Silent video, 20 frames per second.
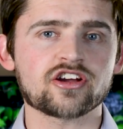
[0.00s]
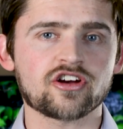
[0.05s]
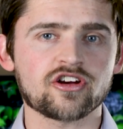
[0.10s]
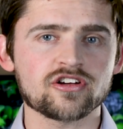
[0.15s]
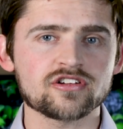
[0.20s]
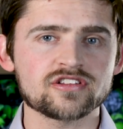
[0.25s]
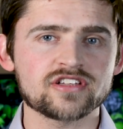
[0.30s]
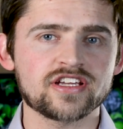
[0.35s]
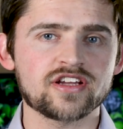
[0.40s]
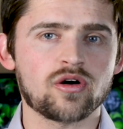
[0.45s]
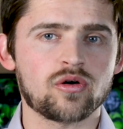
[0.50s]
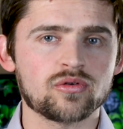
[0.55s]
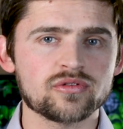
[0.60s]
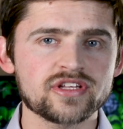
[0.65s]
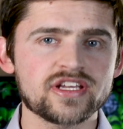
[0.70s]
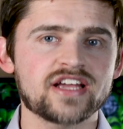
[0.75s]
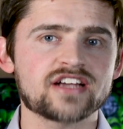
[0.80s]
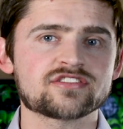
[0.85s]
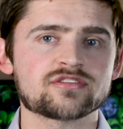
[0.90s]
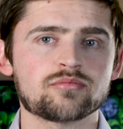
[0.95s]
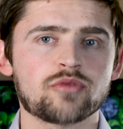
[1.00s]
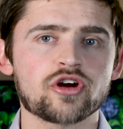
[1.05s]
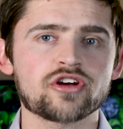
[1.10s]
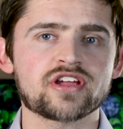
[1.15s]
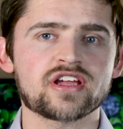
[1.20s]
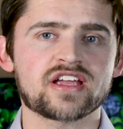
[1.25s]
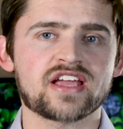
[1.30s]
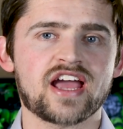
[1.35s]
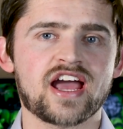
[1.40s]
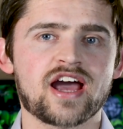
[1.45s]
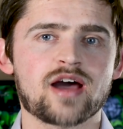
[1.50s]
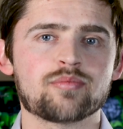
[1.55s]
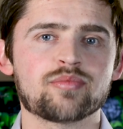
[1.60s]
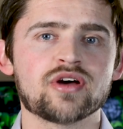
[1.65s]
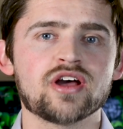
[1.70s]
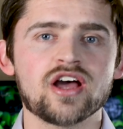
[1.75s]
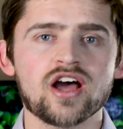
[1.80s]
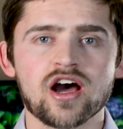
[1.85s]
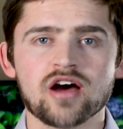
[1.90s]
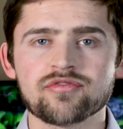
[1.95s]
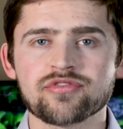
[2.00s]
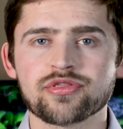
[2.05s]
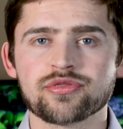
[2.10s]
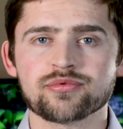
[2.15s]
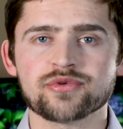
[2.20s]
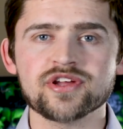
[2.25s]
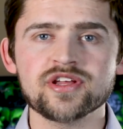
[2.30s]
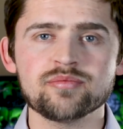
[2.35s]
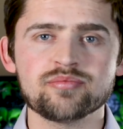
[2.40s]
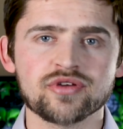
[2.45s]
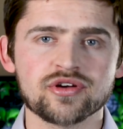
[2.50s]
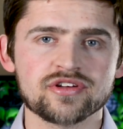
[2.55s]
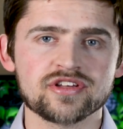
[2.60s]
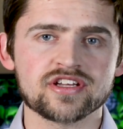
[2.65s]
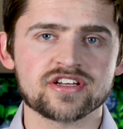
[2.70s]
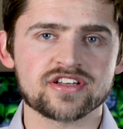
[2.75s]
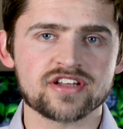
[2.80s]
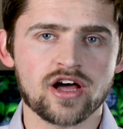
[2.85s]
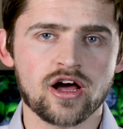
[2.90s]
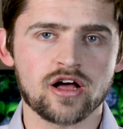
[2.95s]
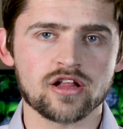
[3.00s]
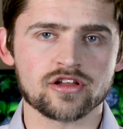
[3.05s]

currently only has a market cap of $3 billion